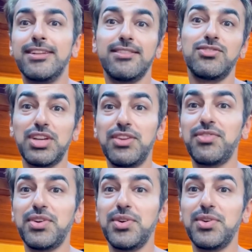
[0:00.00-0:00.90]
There's
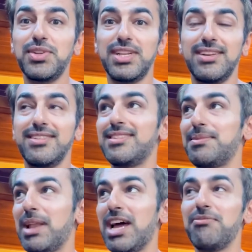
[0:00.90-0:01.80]
street food, there's
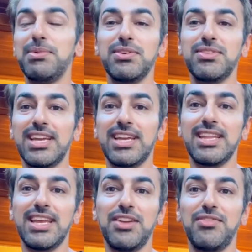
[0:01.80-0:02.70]
some live music
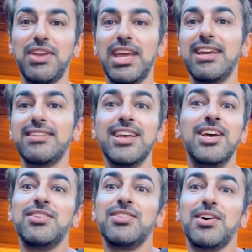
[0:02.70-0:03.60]
in the
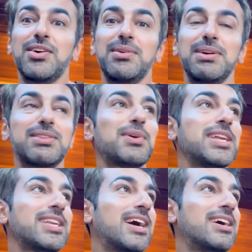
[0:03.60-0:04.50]
evenings, so it's
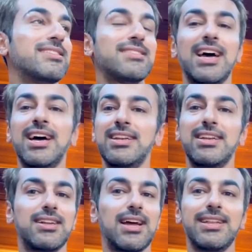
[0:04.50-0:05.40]
quite nice.
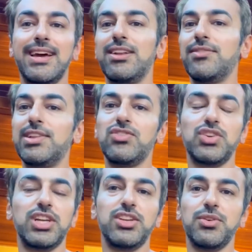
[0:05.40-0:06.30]
And at the end of the
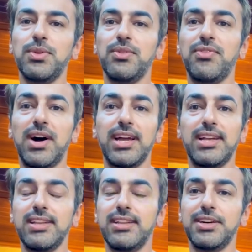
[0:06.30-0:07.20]
street you will
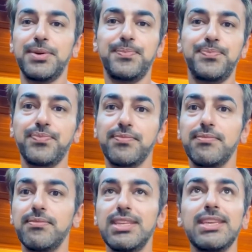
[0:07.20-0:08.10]
find the
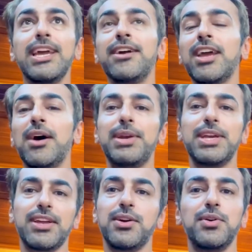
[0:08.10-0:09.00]
area
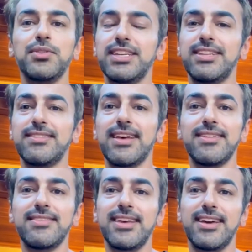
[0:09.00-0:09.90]
where you can go see the
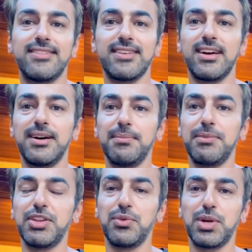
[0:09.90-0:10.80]
sunsets
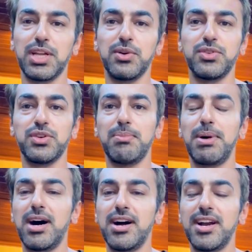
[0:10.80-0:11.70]
if you don't want to go to a
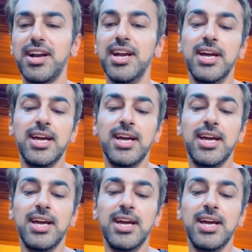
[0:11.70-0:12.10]
bar.